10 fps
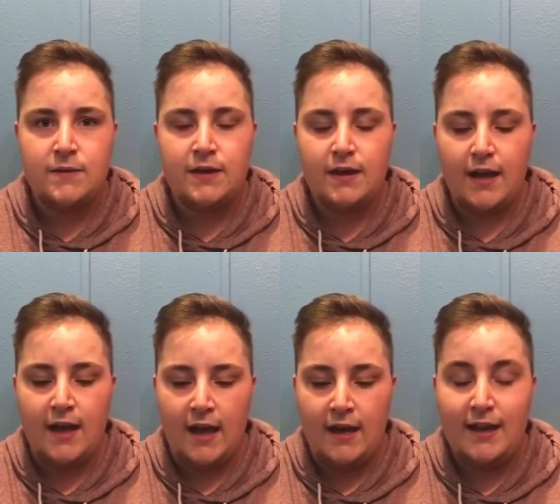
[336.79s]
and
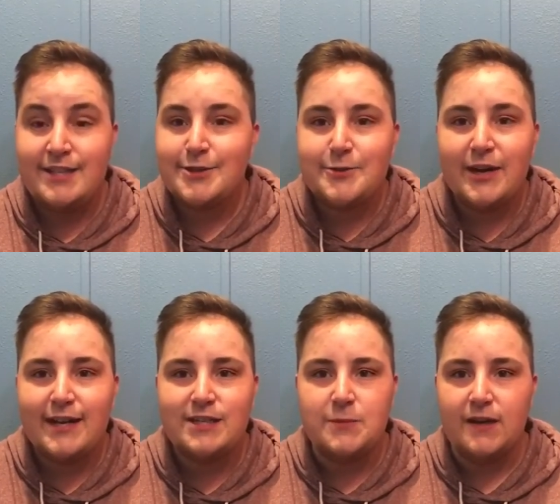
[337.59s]
it's a great
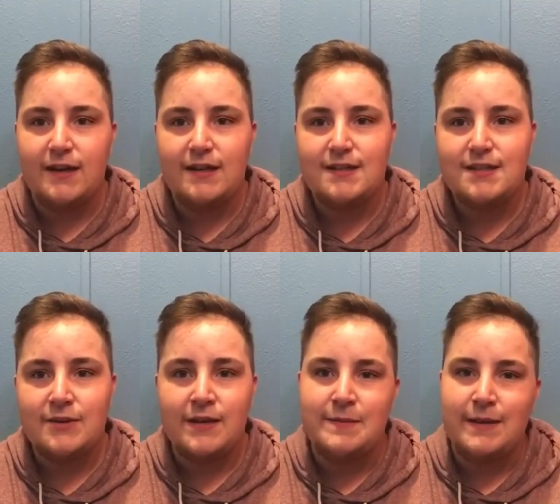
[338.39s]
experience, don't get
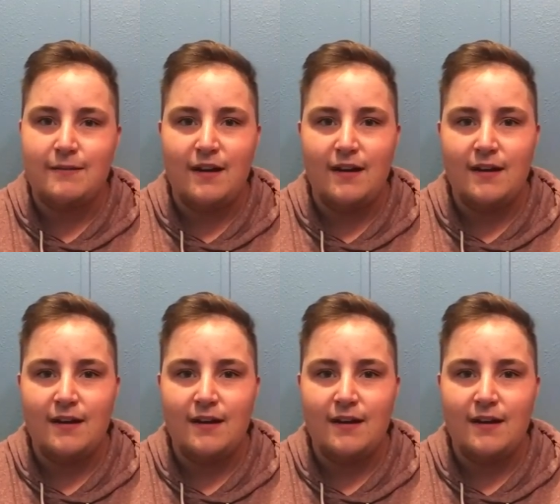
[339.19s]
me wrong.